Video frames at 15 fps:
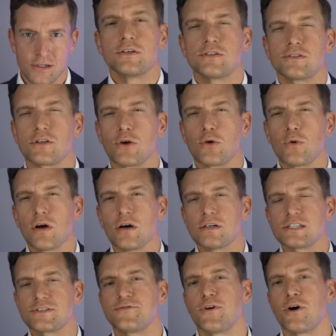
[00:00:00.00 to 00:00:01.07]
So
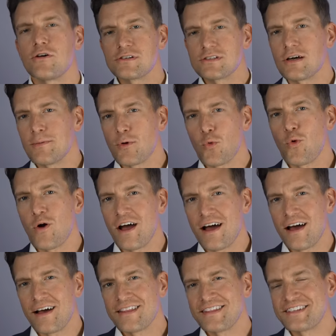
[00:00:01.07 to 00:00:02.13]
as far as I'm
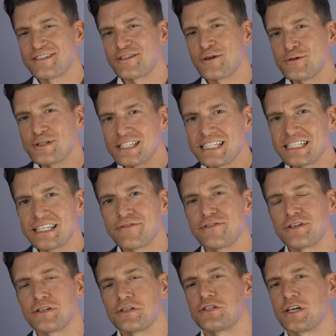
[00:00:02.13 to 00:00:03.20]
aware, there's no
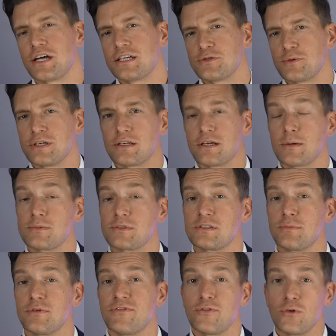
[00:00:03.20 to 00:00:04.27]
significant change when it comes to
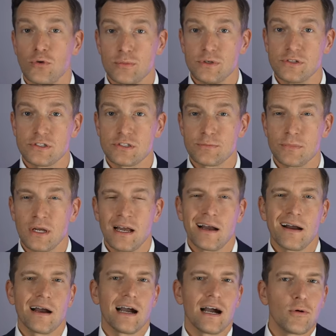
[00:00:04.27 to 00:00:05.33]
performance.
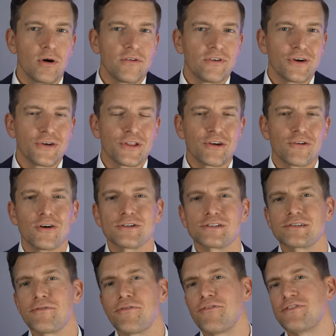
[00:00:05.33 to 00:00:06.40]
However, there are
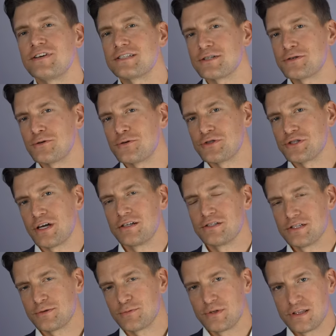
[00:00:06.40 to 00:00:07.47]
some physical
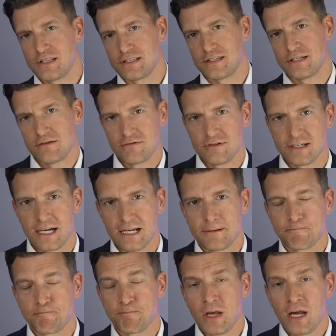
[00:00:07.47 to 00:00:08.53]
changes with this hearing aid.
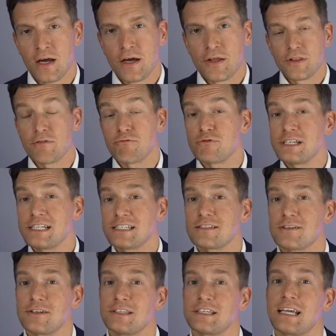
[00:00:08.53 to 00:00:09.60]
They've
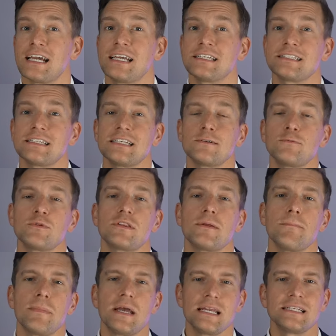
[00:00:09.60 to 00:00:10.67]
redesigned the casing, with the
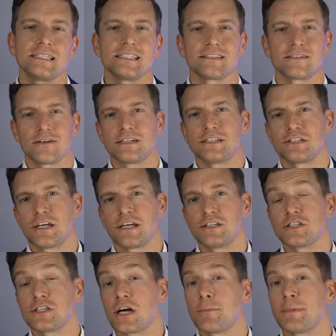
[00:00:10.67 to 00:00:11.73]
main design
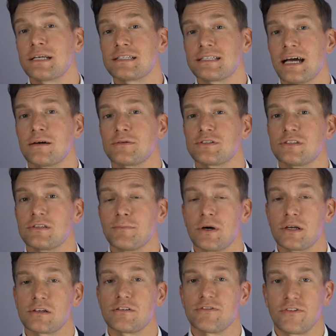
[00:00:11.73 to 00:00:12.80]
change coming down to the
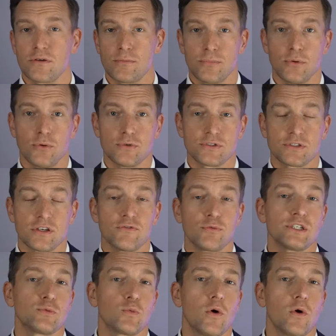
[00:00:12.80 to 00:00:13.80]
microphone ports, of which